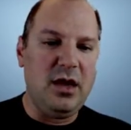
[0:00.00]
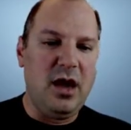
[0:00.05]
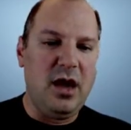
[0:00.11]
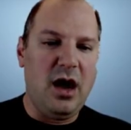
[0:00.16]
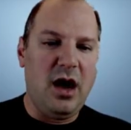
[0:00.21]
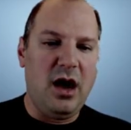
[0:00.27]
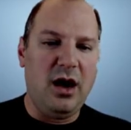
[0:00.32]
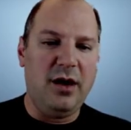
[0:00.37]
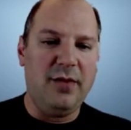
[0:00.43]

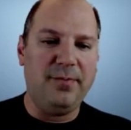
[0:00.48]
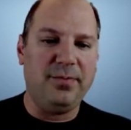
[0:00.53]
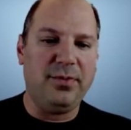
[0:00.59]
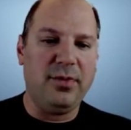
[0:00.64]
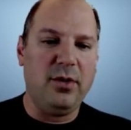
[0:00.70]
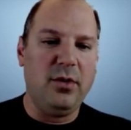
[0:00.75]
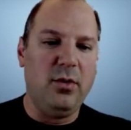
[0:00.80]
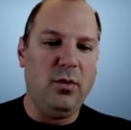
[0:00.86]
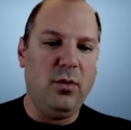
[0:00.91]

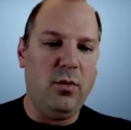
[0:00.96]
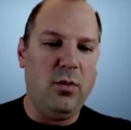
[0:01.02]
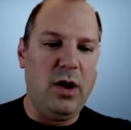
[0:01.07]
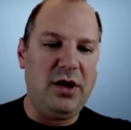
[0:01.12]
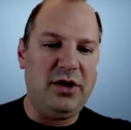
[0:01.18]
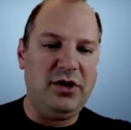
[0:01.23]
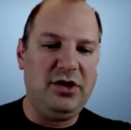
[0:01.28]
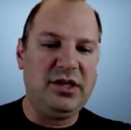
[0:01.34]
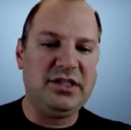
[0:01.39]

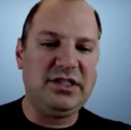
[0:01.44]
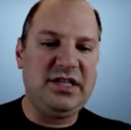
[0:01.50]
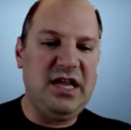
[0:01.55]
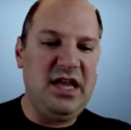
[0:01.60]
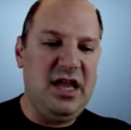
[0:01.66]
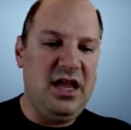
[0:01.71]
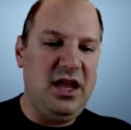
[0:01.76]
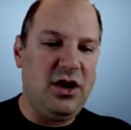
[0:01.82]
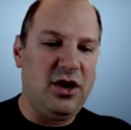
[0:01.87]
What you can
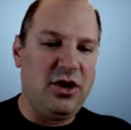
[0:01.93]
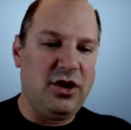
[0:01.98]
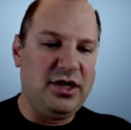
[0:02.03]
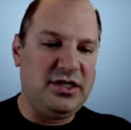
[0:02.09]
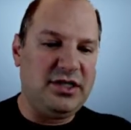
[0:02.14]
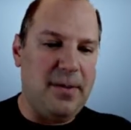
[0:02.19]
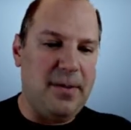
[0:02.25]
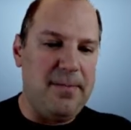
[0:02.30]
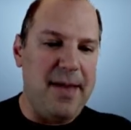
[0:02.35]
see here
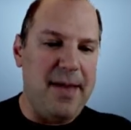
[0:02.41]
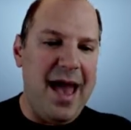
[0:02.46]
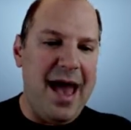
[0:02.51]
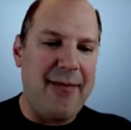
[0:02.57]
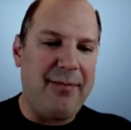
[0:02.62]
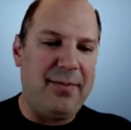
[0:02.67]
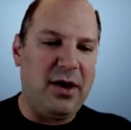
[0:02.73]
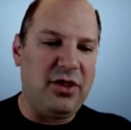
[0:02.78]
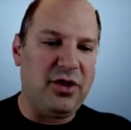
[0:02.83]
is a
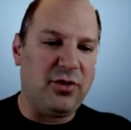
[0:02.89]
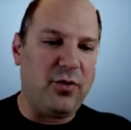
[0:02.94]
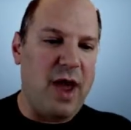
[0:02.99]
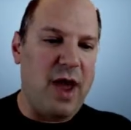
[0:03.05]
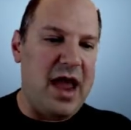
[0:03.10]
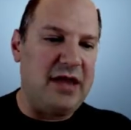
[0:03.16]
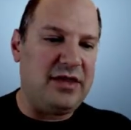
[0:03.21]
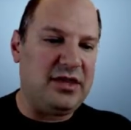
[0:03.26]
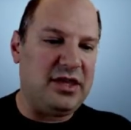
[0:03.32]
map on the
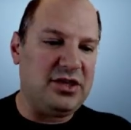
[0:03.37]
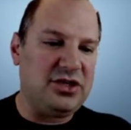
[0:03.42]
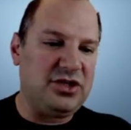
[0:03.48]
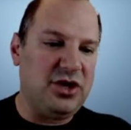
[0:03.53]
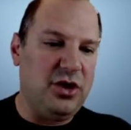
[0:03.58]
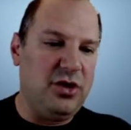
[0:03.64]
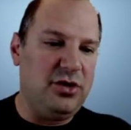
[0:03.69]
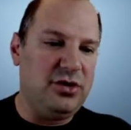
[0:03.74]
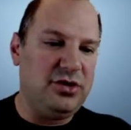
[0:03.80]
right that
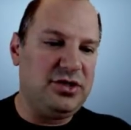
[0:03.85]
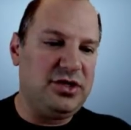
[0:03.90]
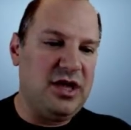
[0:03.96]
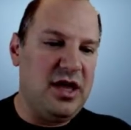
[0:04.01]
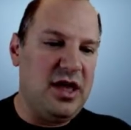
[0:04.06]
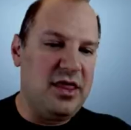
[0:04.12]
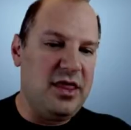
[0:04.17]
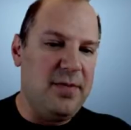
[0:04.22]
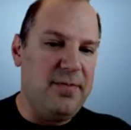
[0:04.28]
shows
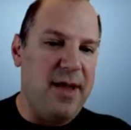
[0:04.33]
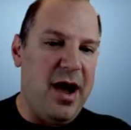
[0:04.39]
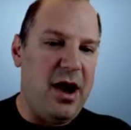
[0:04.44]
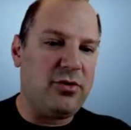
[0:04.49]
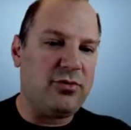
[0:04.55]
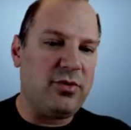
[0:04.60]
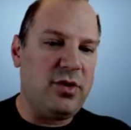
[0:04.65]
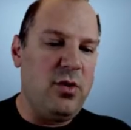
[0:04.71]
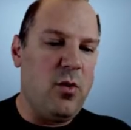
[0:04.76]
the
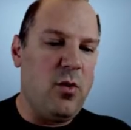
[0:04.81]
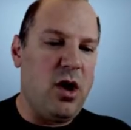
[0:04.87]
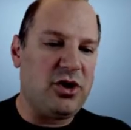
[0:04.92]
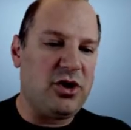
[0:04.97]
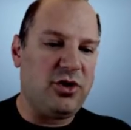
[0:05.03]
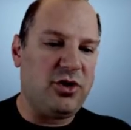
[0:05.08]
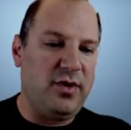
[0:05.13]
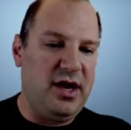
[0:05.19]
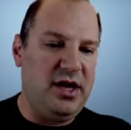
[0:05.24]
boundary
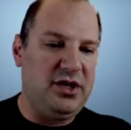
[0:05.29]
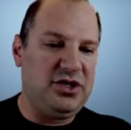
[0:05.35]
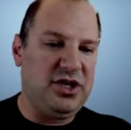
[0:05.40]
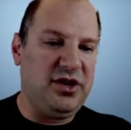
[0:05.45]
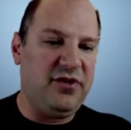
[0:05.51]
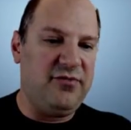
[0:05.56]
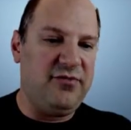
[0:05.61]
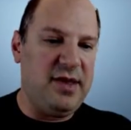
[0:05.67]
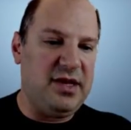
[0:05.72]
water
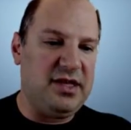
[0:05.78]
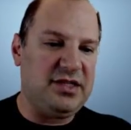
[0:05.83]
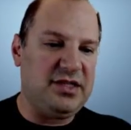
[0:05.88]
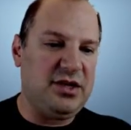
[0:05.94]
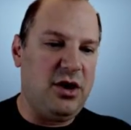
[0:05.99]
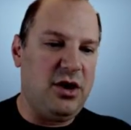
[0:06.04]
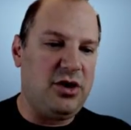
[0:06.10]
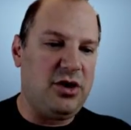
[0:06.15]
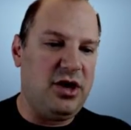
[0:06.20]
region of
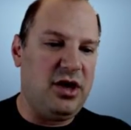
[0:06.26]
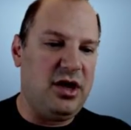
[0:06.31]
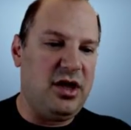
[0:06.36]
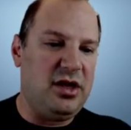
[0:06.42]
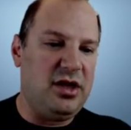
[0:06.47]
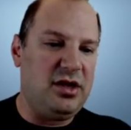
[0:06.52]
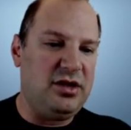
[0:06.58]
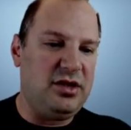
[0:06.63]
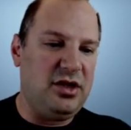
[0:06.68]

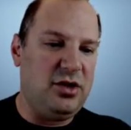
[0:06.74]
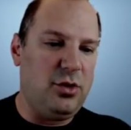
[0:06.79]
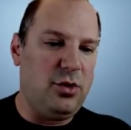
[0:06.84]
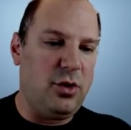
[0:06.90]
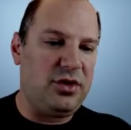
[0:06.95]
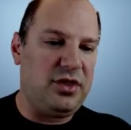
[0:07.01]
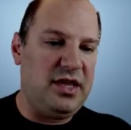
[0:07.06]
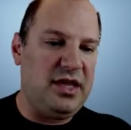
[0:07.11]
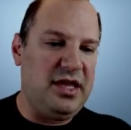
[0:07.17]
Minnesota in
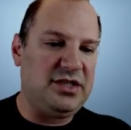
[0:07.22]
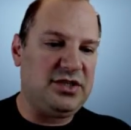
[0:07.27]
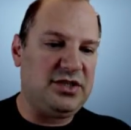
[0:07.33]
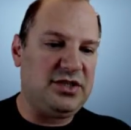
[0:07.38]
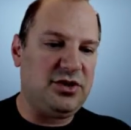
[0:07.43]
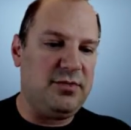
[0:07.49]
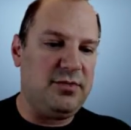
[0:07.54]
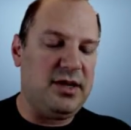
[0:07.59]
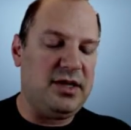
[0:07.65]

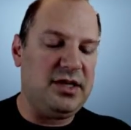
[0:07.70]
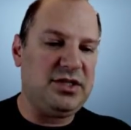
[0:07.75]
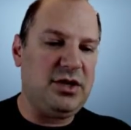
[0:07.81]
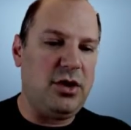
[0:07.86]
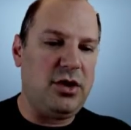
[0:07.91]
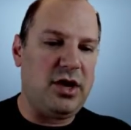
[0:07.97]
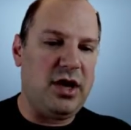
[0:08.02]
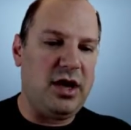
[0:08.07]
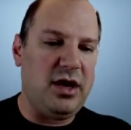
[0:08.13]
northeastern
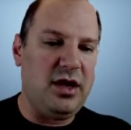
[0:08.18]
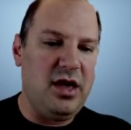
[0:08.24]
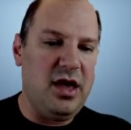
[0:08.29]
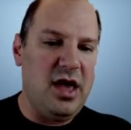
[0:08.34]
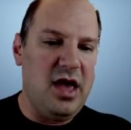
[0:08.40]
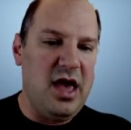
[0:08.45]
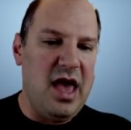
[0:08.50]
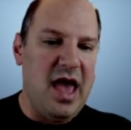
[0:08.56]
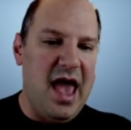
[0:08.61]
Minnesota.
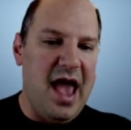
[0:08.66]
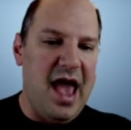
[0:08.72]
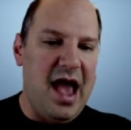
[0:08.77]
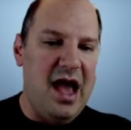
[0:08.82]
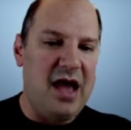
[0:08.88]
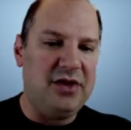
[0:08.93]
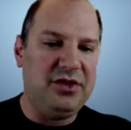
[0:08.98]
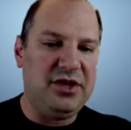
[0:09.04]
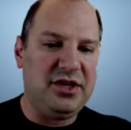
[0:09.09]

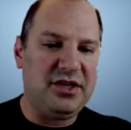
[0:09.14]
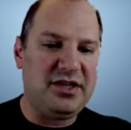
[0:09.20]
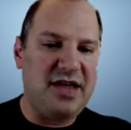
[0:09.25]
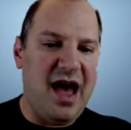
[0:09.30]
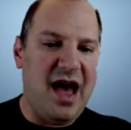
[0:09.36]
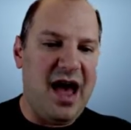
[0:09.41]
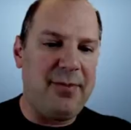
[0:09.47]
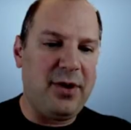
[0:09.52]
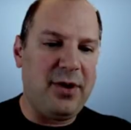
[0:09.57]
And the
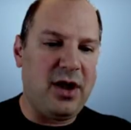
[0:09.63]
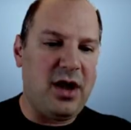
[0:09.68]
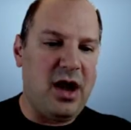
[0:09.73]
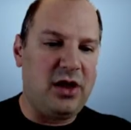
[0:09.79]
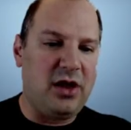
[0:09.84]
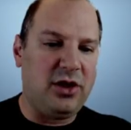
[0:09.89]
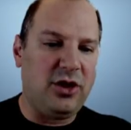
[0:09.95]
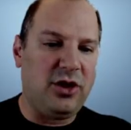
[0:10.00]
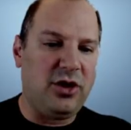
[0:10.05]
top
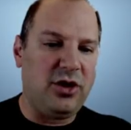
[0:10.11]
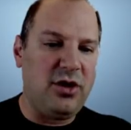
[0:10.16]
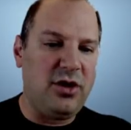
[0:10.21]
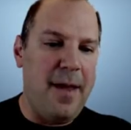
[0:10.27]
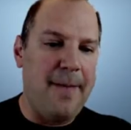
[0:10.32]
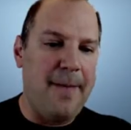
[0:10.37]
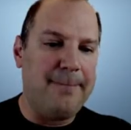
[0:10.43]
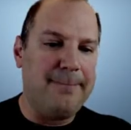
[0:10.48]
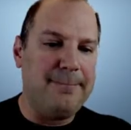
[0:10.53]
color
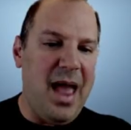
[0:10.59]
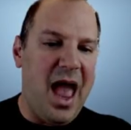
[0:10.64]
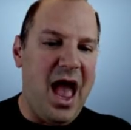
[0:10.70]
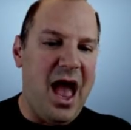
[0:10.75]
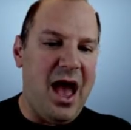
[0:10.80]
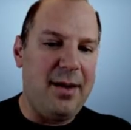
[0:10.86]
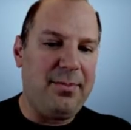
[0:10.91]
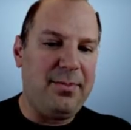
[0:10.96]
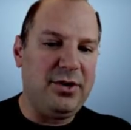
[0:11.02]

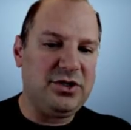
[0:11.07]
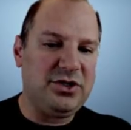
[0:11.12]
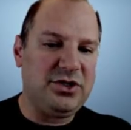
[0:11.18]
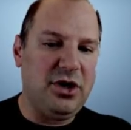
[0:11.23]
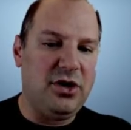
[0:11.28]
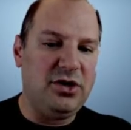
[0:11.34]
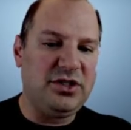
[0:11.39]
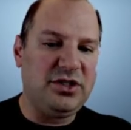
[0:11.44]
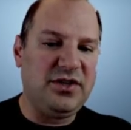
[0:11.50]
map
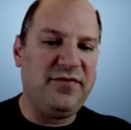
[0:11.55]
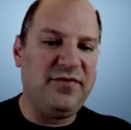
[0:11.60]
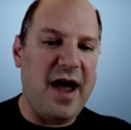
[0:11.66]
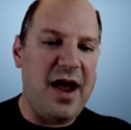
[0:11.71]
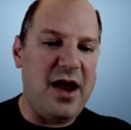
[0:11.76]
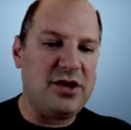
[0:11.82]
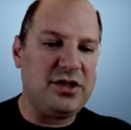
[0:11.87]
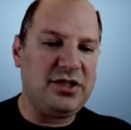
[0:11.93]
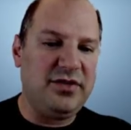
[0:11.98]
shows
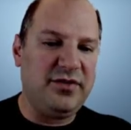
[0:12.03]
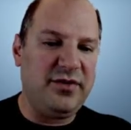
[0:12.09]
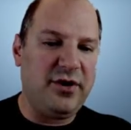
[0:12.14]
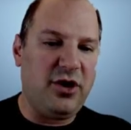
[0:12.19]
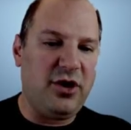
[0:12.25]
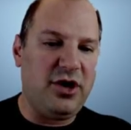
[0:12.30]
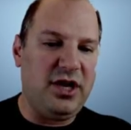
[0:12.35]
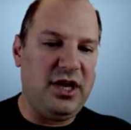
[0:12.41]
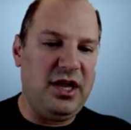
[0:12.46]
fire
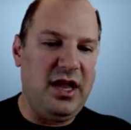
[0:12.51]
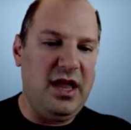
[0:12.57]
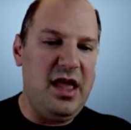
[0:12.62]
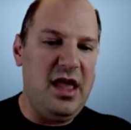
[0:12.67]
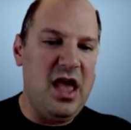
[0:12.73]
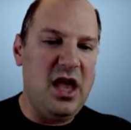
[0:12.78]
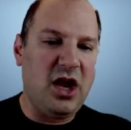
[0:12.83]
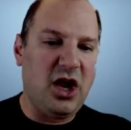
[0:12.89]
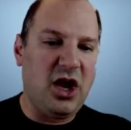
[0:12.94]
severity
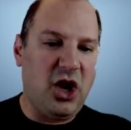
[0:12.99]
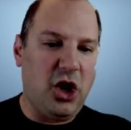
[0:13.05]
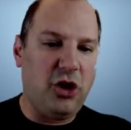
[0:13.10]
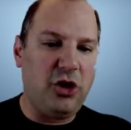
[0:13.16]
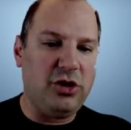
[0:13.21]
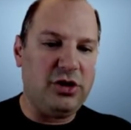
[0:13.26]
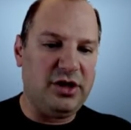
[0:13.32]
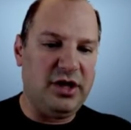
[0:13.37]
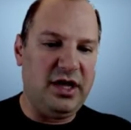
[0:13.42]

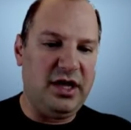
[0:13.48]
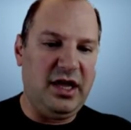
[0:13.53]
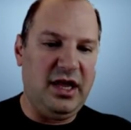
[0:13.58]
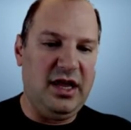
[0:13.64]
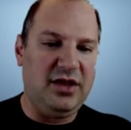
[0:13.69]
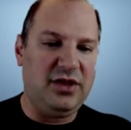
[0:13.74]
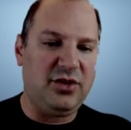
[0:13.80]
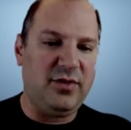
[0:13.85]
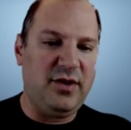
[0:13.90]

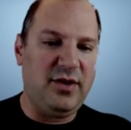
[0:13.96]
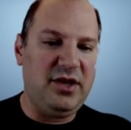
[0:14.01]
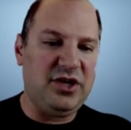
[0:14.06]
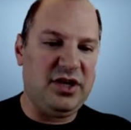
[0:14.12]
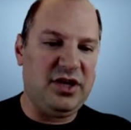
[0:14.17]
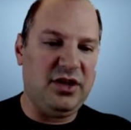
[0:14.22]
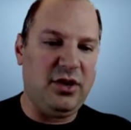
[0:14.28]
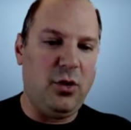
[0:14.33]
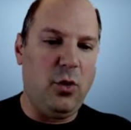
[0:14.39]
currently in the
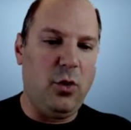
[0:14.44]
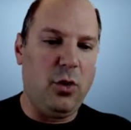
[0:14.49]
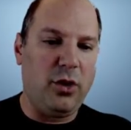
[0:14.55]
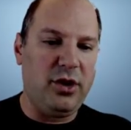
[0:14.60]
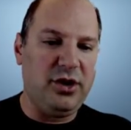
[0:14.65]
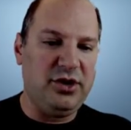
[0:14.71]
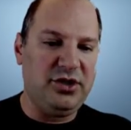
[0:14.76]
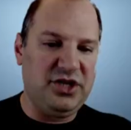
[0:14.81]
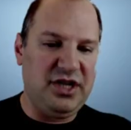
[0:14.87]
region. The
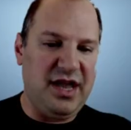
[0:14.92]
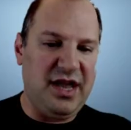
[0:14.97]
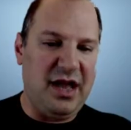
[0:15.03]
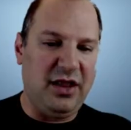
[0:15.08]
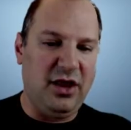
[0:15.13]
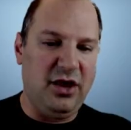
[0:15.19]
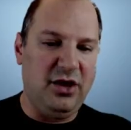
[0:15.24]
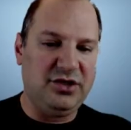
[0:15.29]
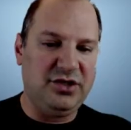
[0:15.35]
orange and
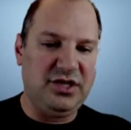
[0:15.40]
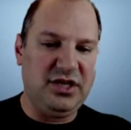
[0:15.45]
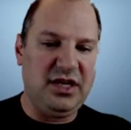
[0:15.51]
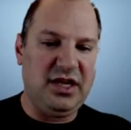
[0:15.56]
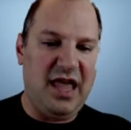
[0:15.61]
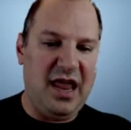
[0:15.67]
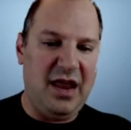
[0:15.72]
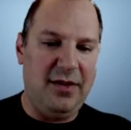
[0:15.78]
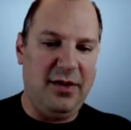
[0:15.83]
yellows
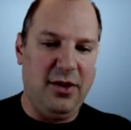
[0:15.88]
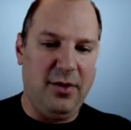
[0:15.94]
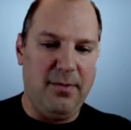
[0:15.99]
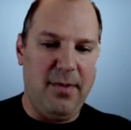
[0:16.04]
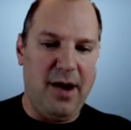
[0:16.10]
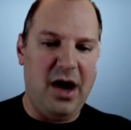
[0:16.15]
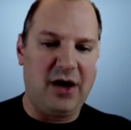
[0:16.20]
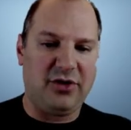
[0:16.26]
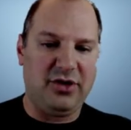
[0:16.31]
indicate
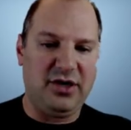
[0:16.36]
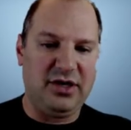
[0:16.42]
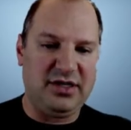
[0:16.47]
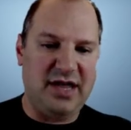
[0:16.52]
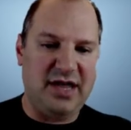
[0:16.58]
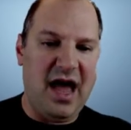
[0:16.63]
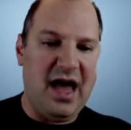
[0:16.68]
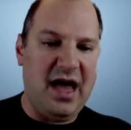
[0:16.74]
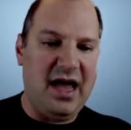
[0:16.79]
moderate
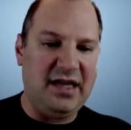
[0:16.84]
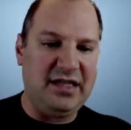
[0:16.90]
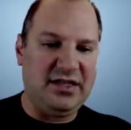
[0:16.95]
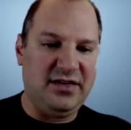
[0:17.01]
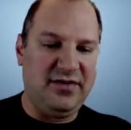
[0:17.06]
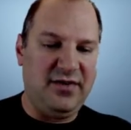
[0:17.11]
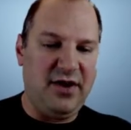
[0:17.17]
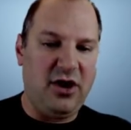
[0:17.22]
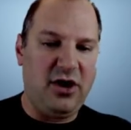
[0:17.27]
to high
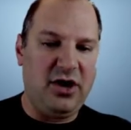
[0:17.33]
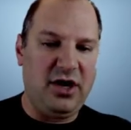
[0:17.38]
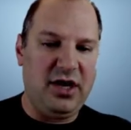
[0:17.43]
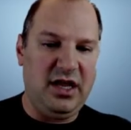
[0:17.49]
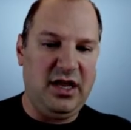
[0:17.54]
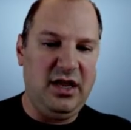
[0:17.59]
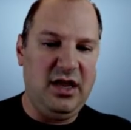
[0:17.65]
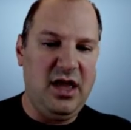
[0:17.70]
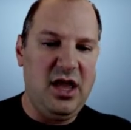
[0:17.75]

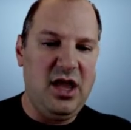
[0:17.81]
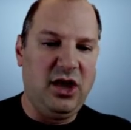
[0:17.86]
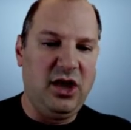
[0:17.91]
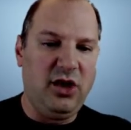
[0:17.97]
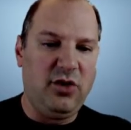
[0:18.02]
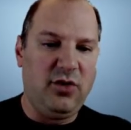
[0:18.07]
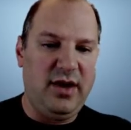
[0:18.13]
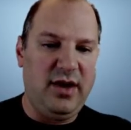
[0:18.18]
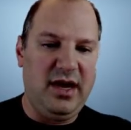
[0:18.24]
severity,
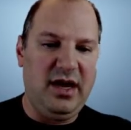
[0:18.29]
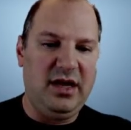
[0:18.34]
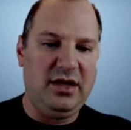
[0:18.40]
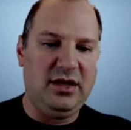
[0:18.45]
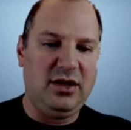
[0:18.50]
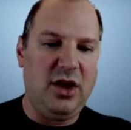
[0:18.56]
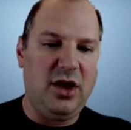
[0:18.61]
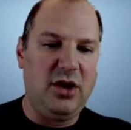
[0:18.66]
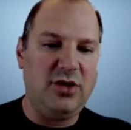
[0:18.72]

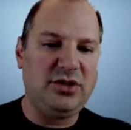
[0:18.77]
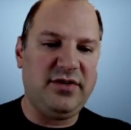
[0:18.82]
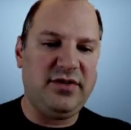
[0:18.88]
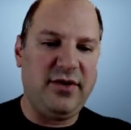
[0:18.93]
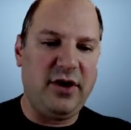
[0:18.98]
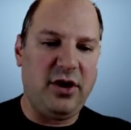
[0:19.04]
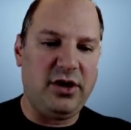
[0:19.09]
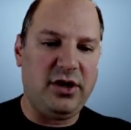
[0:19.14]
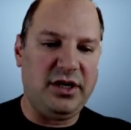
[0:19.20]
green low
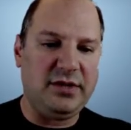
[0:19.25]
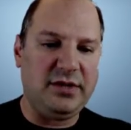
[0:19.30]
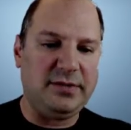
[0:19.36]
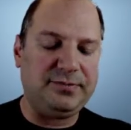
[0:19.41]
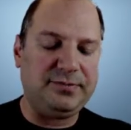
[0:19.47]
severity.